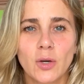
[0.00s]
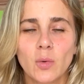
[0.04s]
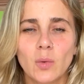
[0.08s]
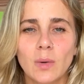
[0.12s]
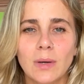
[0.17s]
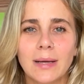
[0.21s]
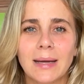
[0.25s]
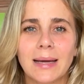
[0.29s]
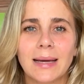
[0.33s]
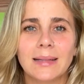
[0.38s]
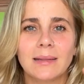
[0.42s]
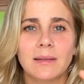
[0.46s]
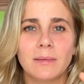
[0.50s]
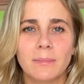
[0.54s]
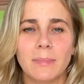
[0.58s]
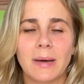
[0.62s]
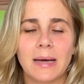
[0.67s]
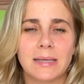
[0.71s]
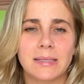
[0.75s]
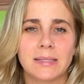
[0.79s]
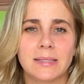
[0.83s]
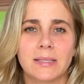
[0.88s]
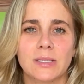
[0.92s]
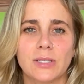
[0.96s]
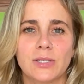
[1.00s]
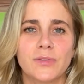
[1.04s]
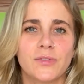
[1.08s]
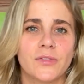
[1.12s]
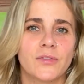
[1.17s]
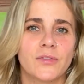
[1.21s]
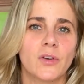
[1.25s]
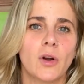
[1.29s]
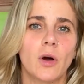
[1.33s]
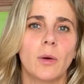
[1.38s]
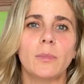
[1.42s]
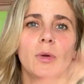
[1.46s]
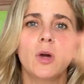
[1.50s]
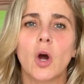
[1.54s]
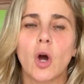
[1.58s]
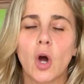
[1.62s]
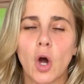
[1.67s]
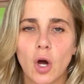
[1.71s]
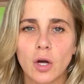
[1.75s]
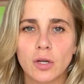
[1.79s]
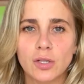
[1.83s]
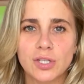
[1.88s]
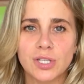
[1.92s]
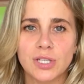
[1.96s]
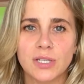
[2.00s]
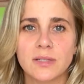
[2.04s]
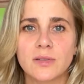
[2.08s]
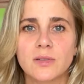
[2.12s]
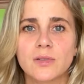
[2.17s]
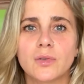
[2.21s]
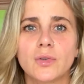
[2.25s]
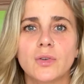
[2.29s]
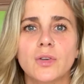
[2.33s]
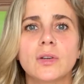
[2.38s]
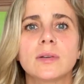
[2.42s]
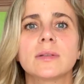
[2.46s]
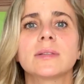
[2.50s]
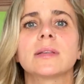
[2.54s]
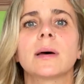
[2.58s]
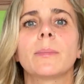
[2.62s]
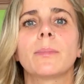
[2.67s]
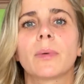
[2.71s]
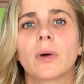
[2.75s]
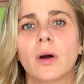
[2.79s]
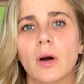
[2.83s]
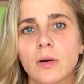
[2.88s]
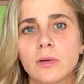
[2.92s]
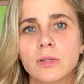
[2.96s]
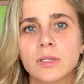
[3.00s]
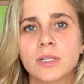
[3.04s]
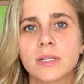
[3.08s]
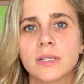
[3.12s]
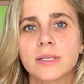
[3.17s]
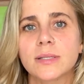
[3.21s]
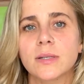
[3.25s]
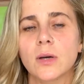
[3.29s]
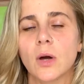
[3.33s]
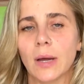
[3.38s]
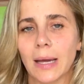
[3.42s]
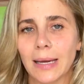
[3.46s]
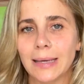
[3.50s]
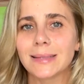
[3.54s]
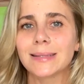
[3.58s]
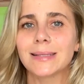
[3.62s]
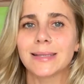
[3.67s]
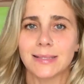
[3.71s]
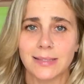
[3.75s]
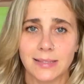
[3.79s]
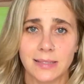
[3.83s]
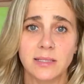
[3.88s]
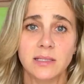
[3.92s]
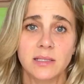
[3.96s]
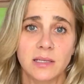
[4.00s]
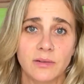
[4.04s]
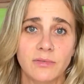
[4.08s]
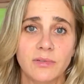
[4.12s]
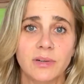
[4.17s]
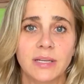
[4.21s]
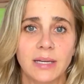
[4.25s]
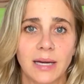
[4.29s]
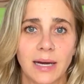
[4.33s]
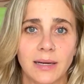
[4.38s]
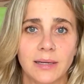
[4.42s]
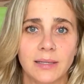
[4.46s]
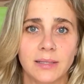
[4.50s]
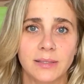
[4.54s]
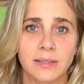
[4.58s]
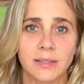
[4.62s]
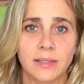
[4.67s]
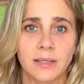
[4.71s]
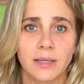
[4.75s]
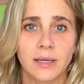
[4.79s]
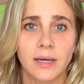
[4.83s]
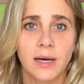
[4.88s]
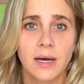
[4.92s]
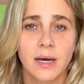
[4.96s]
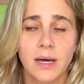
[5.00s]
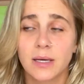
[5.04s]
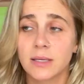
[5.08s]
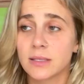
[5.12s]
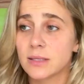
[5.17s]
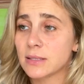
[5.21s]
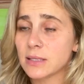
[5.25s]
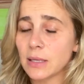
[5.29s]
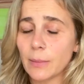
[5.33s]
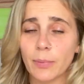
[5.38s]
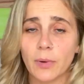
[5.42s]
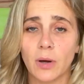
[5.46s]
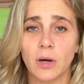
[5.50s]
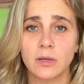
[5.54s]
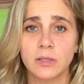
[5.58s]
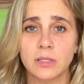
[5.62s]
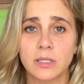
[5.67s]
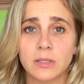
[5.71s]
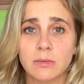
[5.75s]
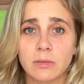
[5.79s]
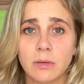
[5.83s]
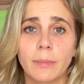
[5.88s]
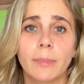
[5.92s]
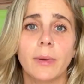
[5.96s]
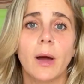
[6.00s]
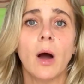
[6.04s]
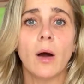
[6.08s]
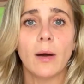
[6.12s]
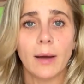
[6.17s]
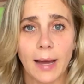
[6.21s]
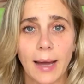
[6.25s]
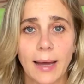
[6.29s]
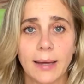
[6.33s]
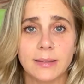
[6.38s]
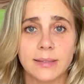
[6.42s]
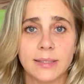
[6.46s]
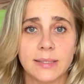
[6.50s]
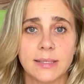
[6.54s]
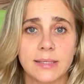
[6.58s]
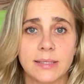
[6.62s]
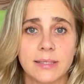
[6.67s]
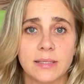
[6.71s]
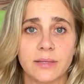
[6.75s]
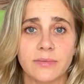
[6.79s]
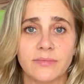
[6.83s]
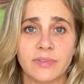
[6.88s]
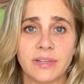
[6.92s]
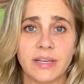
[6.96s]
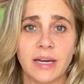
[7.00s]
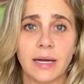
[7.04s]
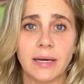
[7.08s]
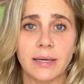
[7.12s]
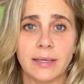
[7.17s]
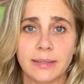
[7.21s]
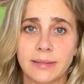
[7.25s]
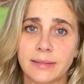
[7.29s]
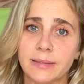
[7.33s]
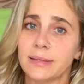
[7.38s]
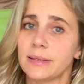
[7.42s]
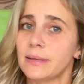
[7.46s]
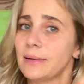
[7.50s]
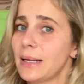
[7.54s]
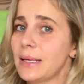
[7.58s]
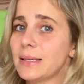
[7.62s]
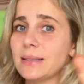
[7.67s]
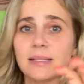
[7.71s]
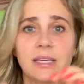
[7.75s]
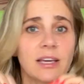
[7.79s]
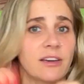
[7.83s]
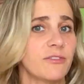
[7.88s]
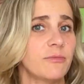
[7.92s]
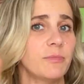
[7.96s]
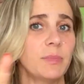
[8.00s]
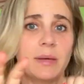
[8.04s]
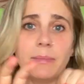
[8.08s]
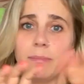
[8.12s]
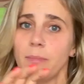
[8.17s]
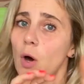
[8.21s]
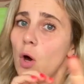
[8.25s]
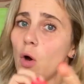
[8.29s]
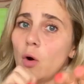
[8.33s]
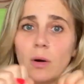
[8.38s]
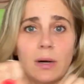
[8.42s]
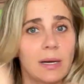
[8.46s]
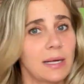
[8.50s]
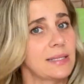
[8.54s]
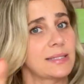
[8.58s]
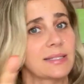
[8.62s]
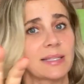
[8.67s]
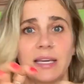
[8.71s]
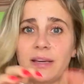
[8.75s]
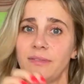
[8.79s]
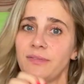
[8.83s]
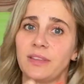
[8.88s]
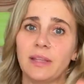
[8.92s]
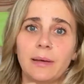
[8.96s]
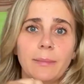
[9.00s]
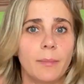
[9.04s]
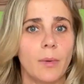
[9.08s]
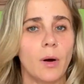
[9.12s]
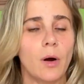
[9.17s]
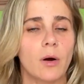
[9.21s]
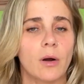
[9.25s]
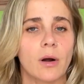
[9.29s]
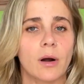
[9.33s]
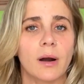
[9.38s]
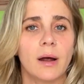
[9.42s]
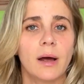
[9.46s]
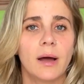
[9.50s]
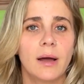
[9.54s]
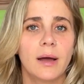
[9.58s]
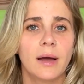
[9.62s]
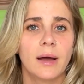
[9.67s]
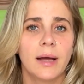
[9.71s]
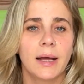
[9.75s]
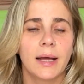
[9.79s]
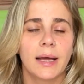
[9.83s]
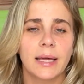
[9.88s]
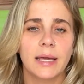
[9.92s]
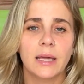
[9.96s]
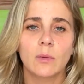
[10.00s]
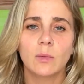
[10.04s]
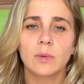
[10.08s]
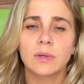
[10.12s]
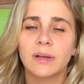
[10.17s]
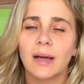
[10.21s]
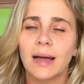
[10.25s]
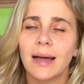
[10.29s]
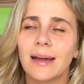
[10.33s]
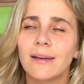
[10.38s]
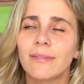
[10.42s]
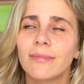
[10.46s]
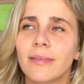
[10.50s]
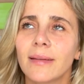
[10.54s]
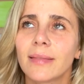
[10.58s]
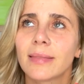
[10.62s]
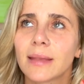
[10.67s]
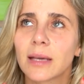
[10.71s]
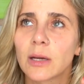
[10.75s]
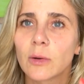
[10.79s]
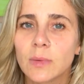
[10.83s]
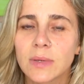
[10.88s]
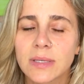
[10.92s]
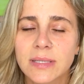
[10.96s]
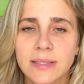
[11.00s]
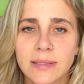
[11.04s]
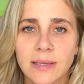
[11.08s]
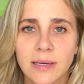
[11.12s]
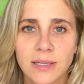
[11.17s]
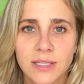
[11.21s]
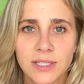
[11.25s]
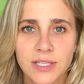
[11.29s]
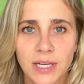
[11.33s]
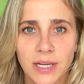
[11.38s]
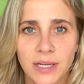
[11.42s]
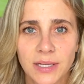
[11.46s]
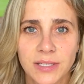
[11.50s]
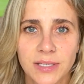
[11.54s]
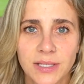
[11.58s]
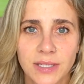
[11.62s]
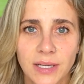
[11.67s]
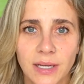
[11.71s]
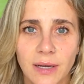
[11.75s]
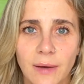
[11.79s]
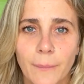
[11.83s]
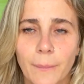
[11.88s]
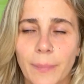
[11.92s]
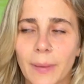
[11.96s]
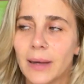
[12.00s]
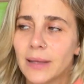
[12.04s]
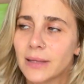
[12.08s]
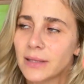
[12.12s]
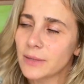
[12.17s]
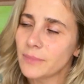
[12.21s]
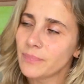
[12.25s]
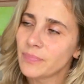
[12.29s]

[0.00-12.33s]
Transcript: will get a message from your conscious to your subconscious okay this is the reality so subconscious will be okay this is the reality let's give me more let's give them more it will everything will start changing but